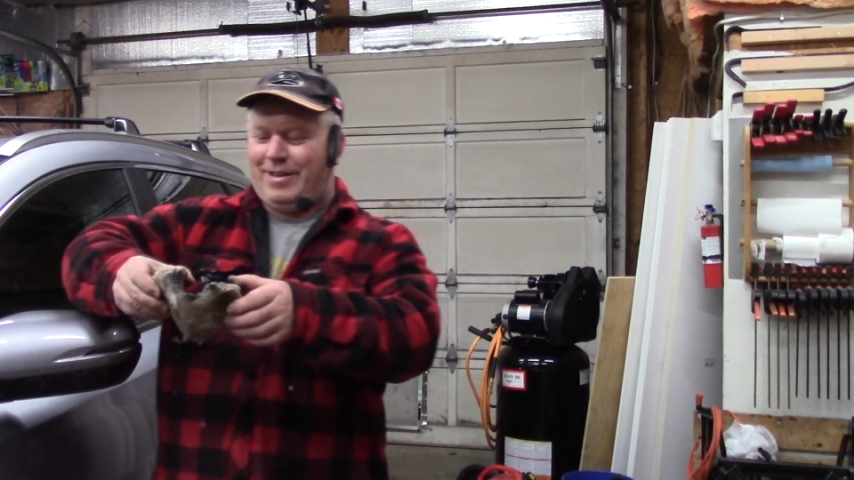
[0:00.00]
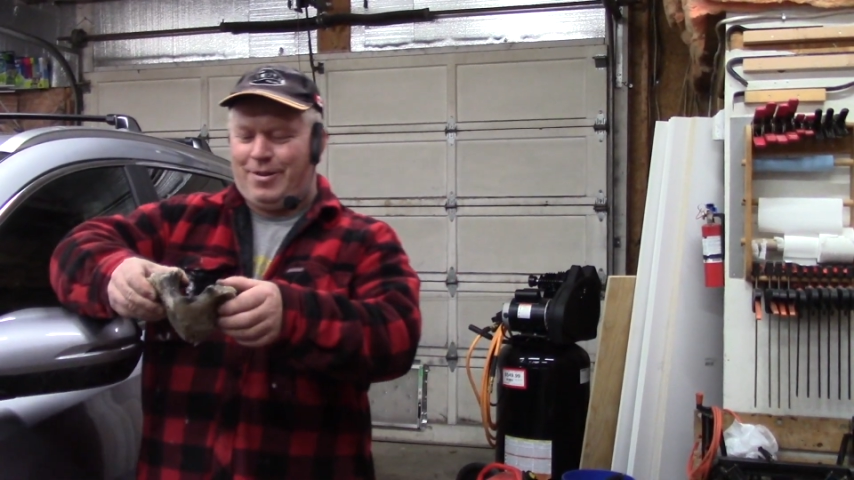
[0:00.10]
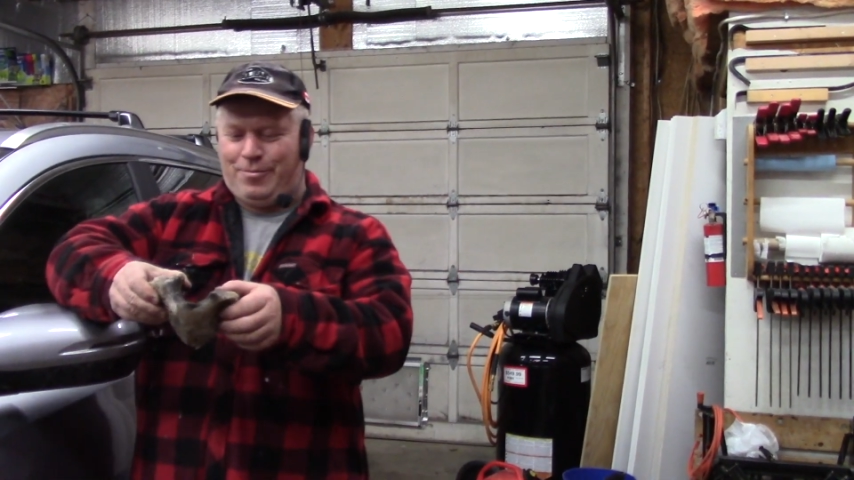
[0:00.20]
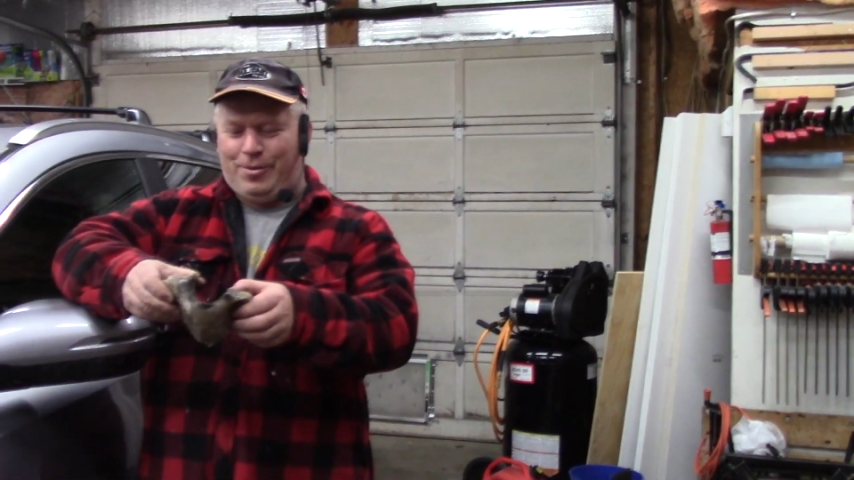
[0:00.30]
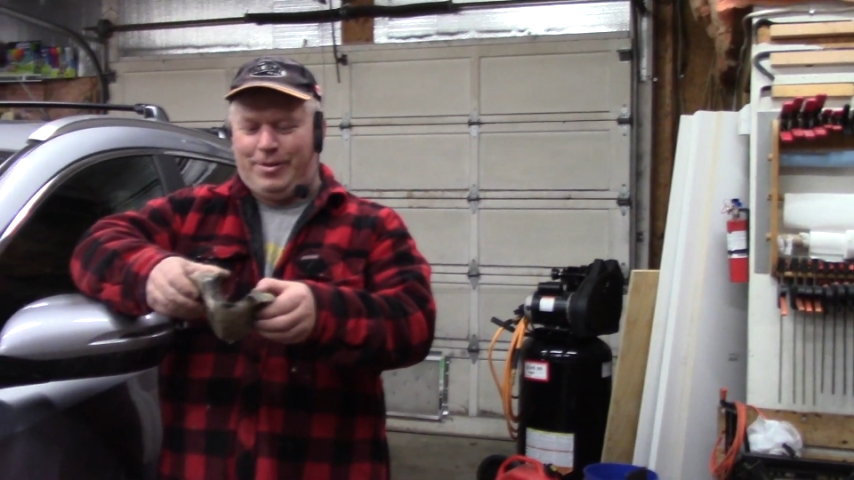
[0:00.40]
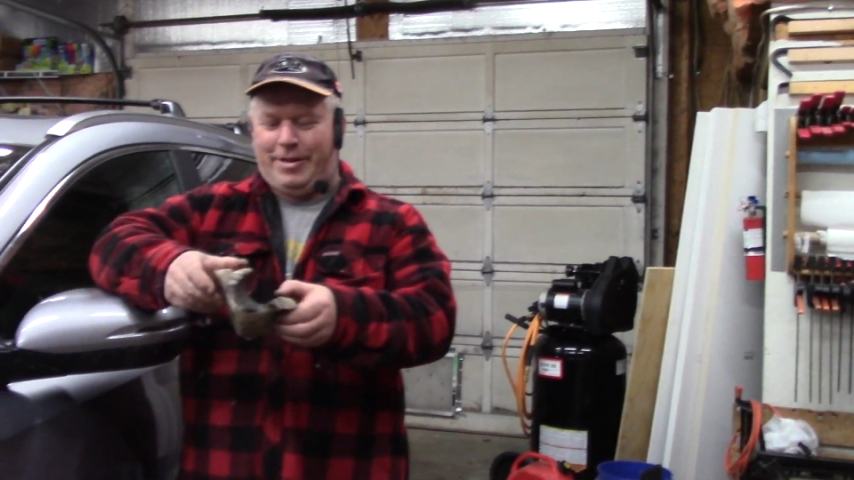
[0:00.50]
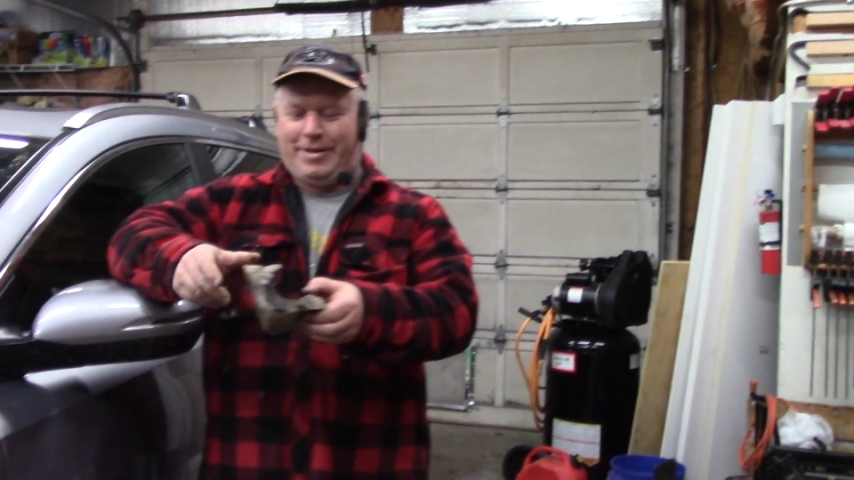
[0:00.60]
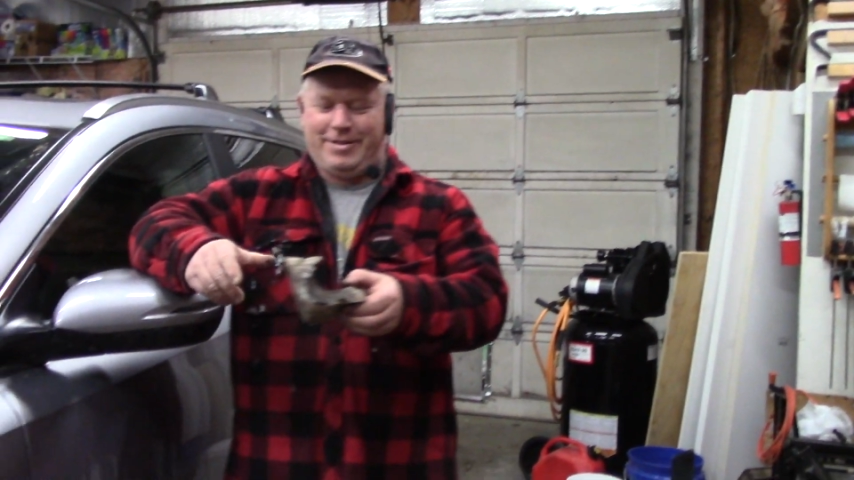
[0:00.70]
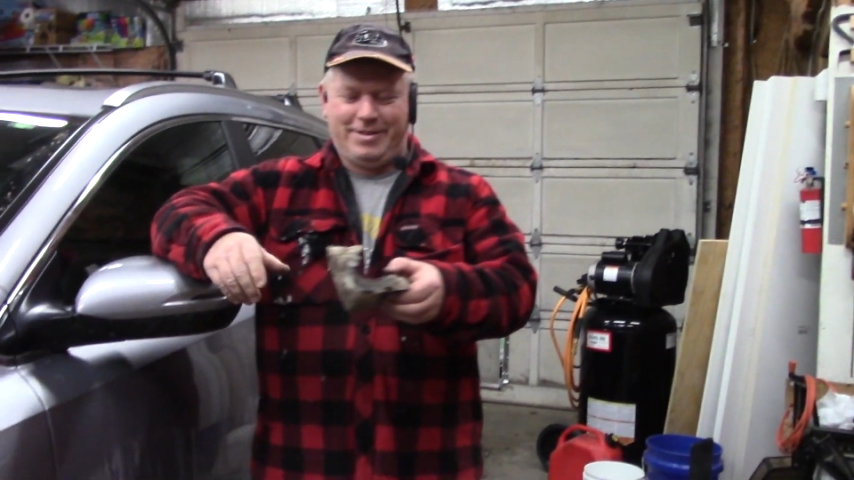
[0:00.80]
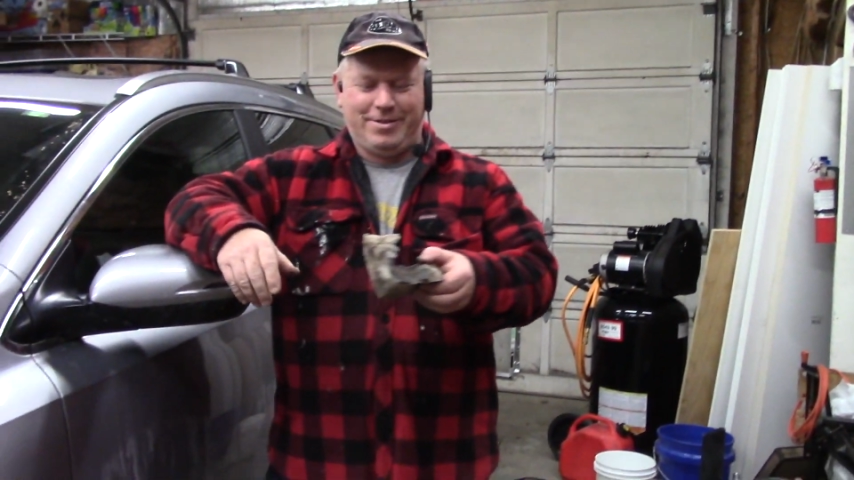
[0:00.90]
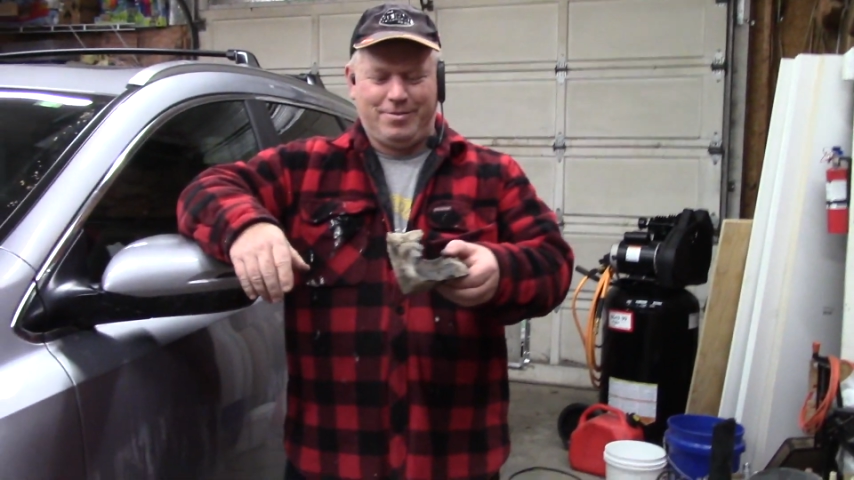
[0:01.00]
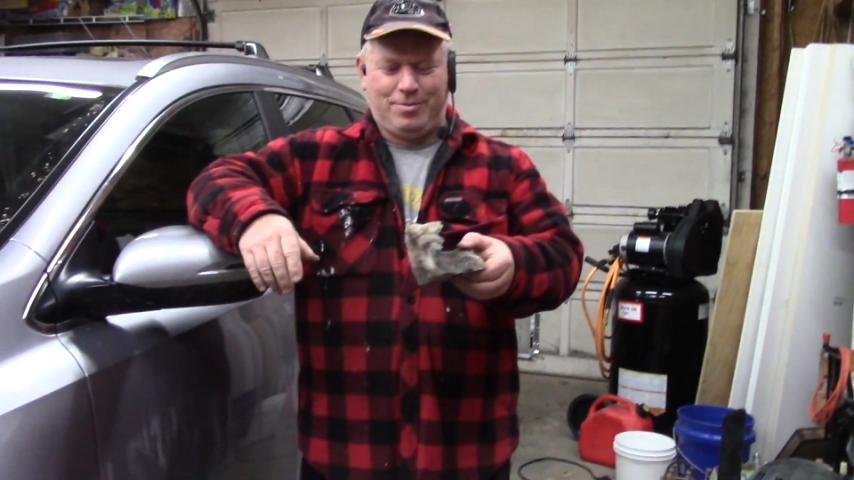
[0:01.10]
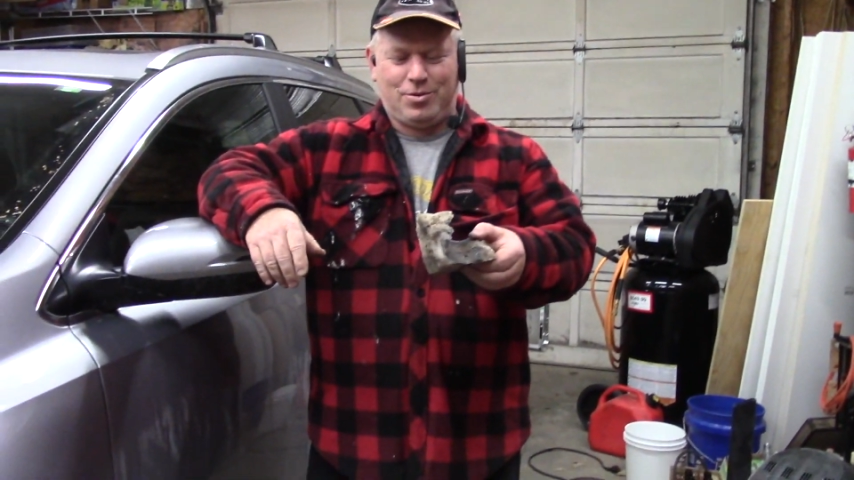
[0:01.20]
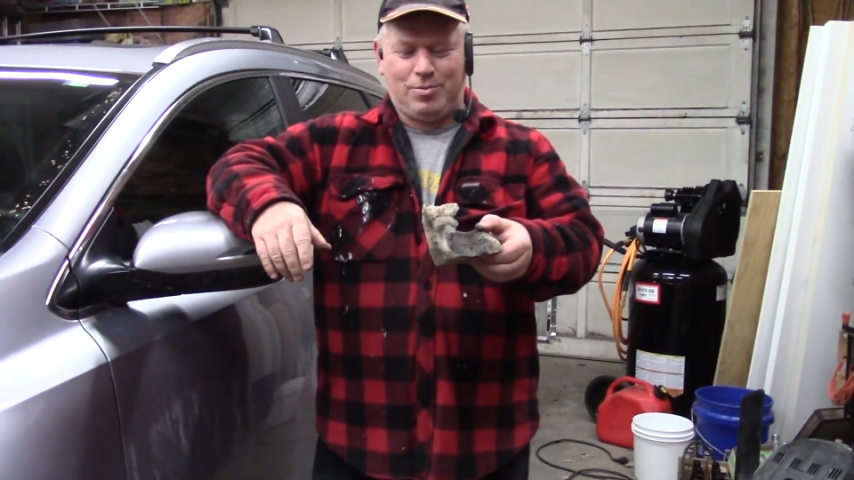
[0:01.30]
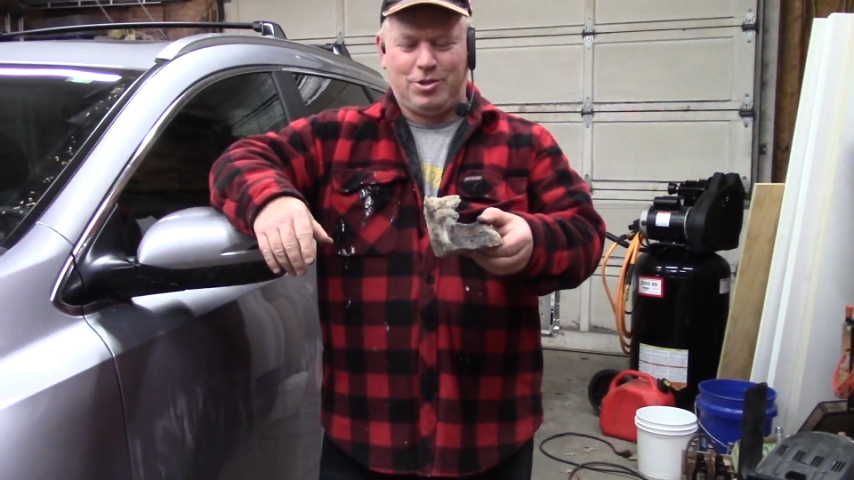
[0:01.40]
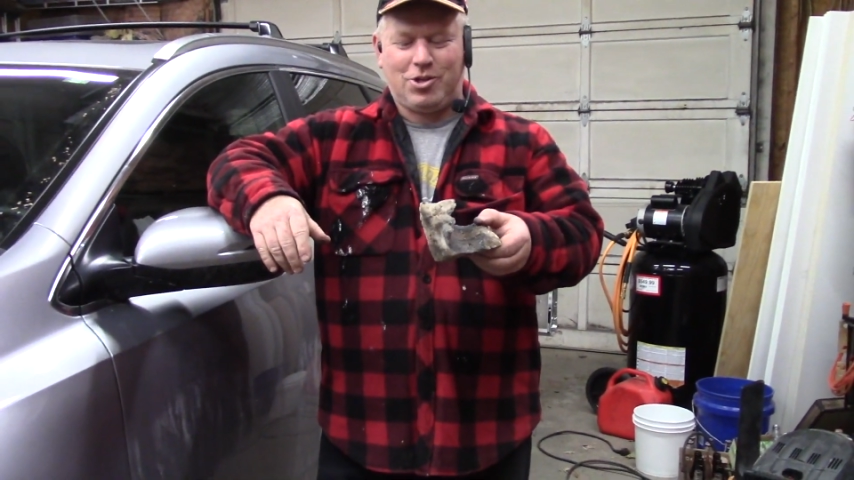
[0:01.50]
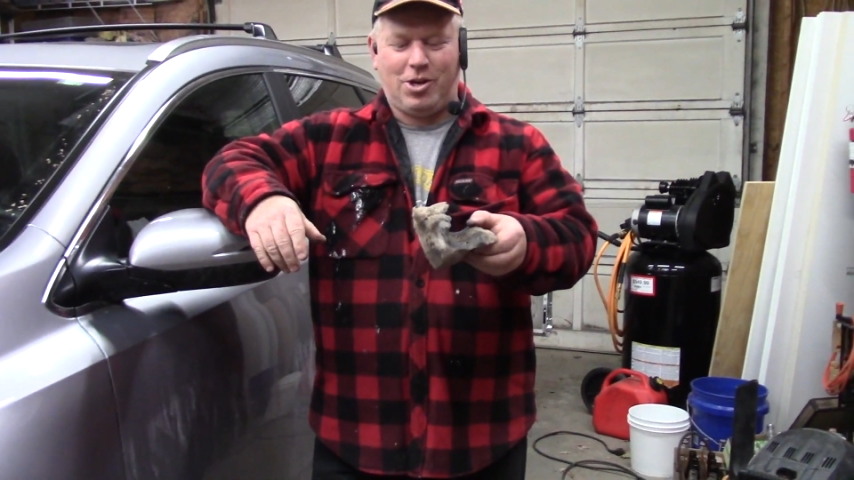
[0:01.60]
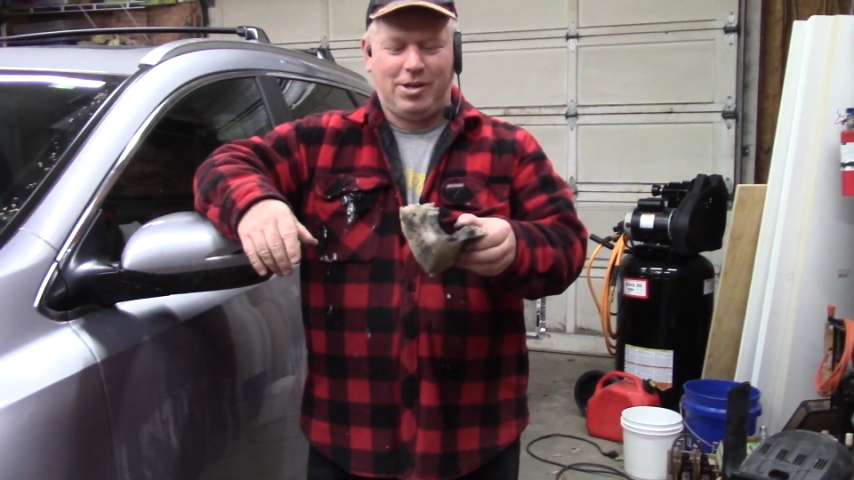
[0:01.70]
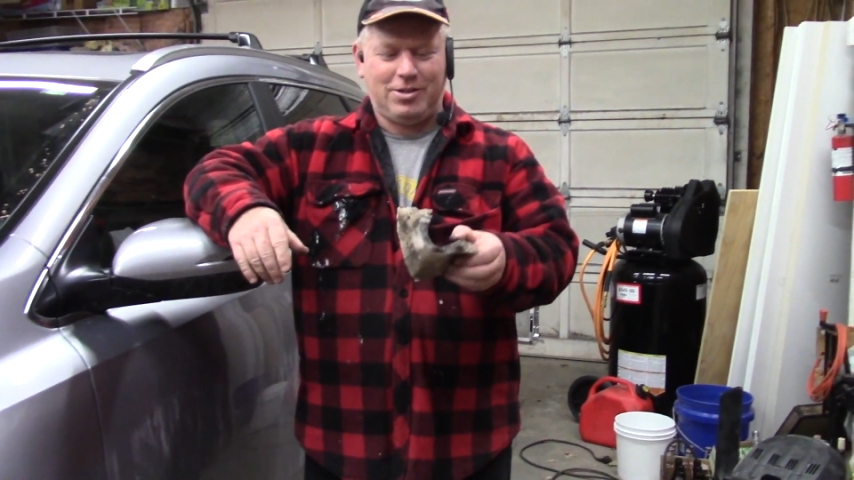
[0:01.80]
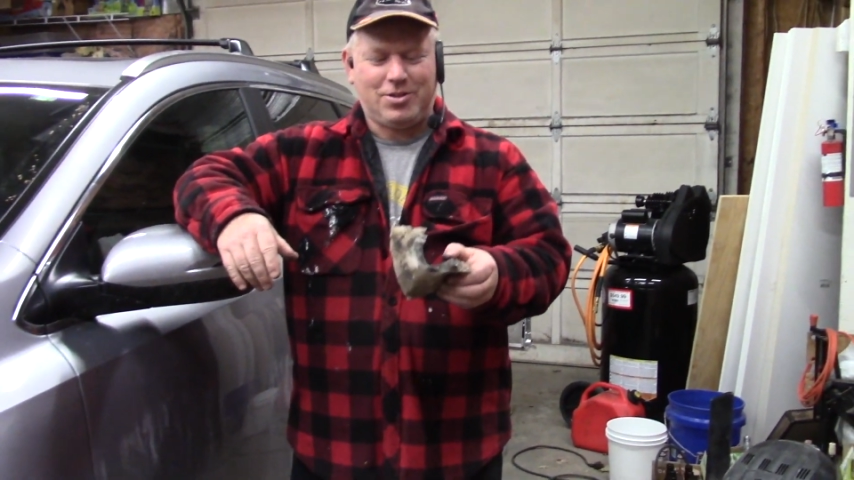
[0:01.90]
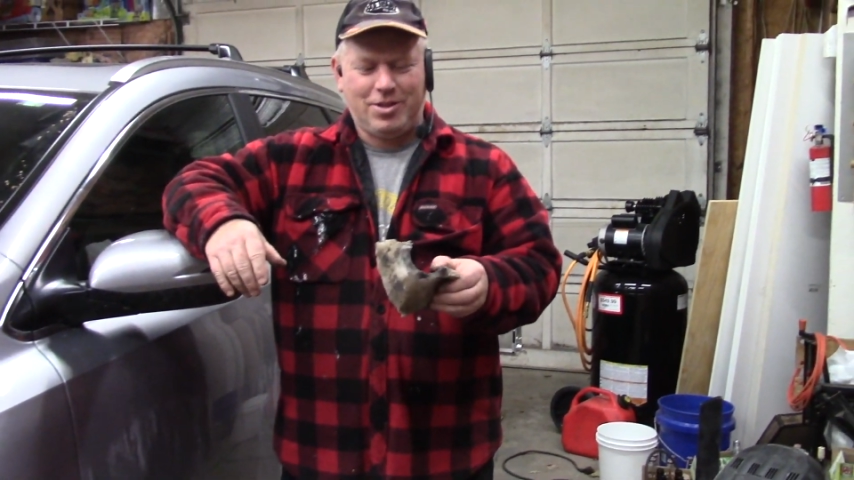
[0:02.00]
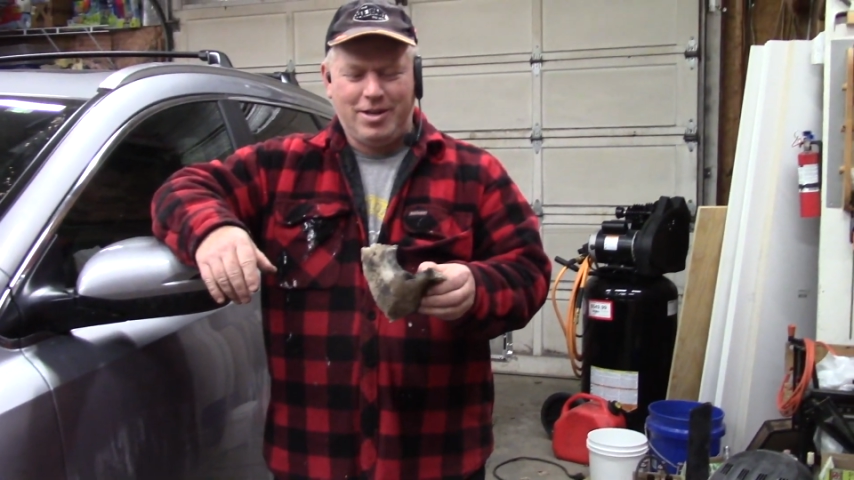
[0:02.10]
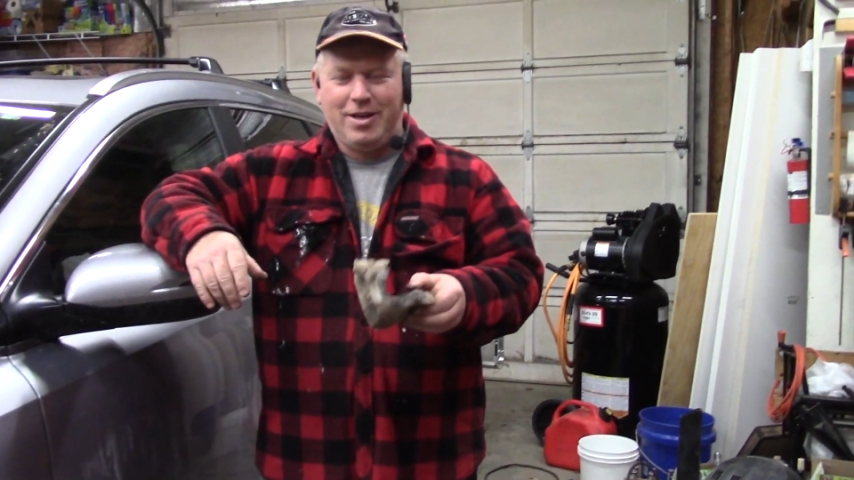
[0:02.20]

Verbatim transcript: and we'll uh, we'll switch cars."